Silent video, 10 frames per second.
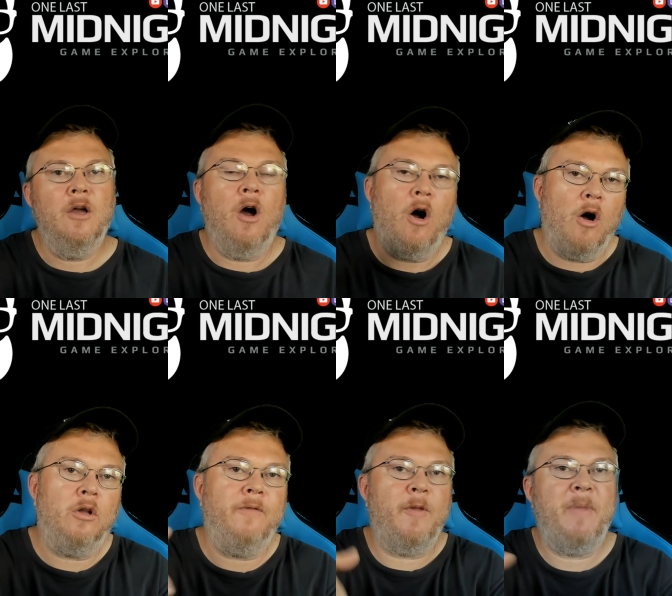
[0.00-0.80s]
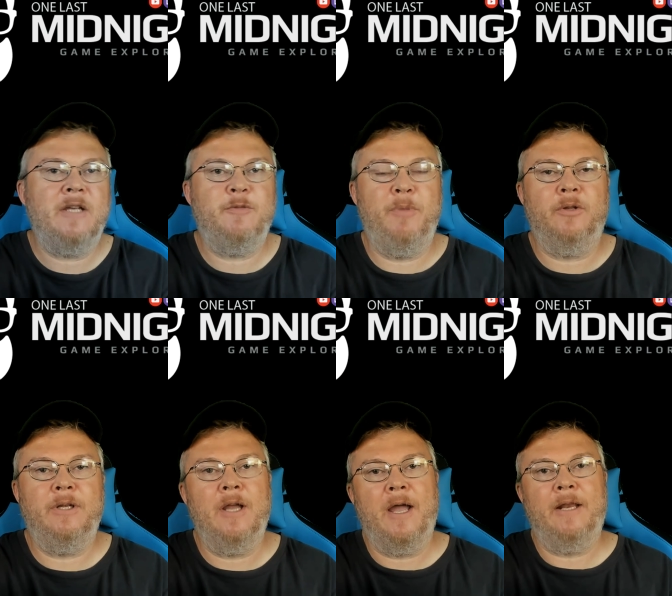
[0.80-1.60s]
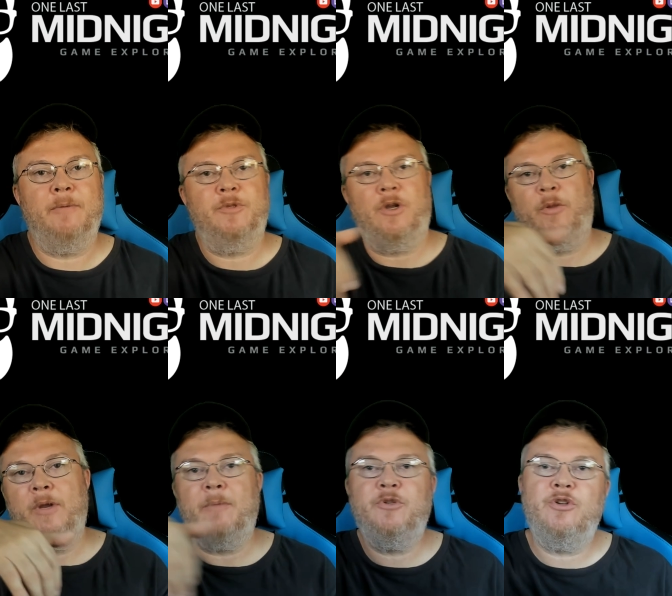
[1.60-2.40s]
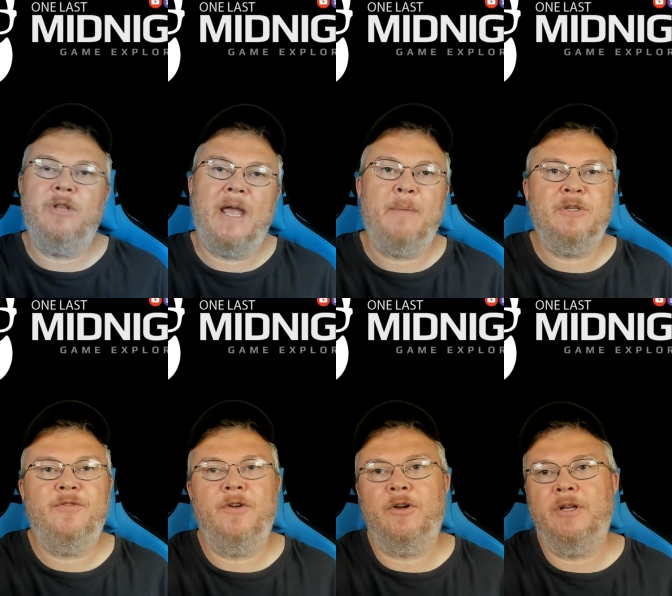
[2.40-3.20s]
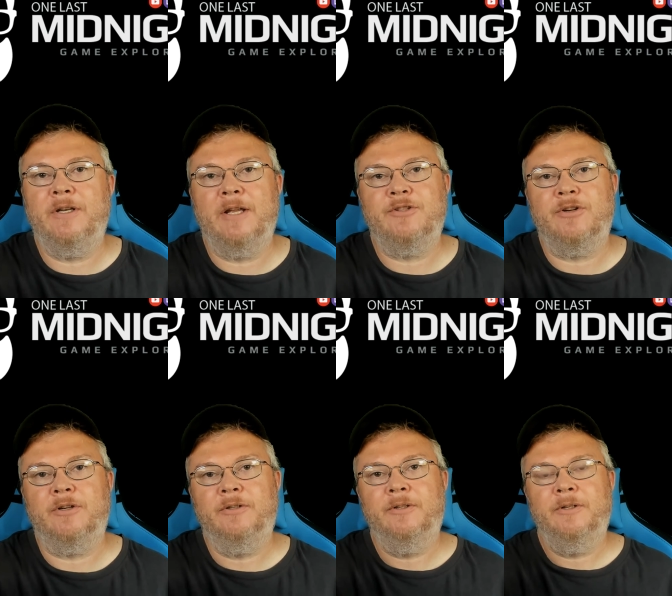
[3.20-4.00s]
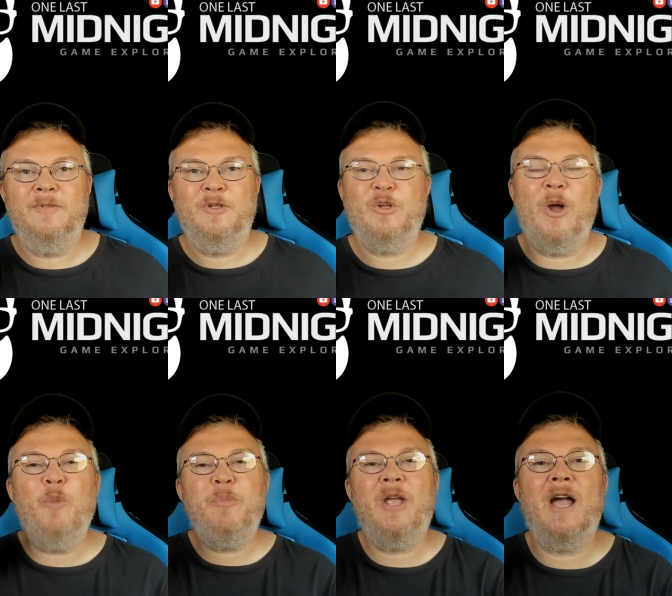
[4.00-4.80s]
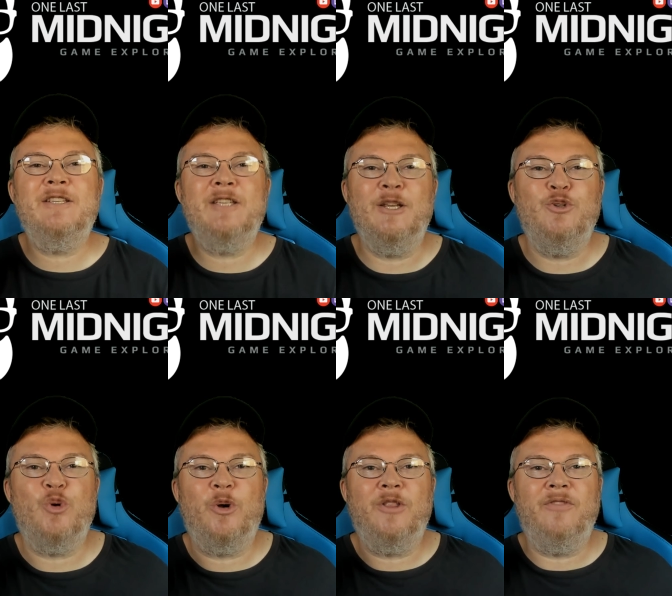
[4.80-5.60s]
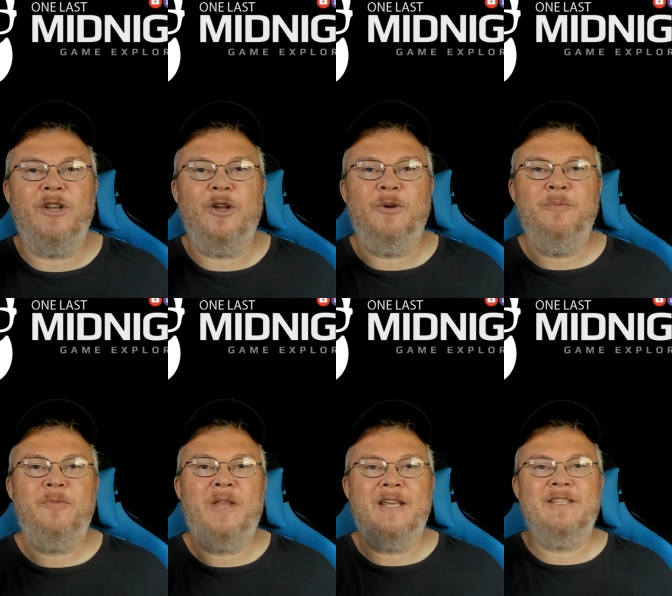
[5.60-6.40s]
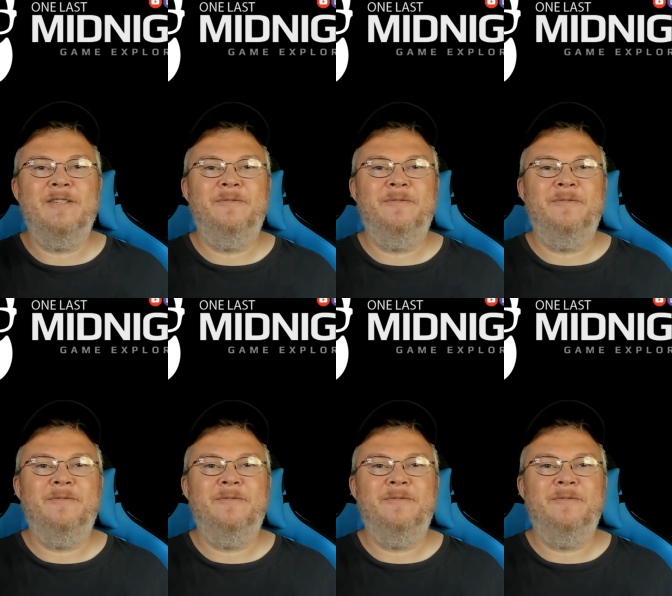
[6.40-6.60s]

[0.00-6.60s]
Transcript: all of the base building items, all the way up to the atmospheric condenser. So I hope you guys enjoy the video. Thanks.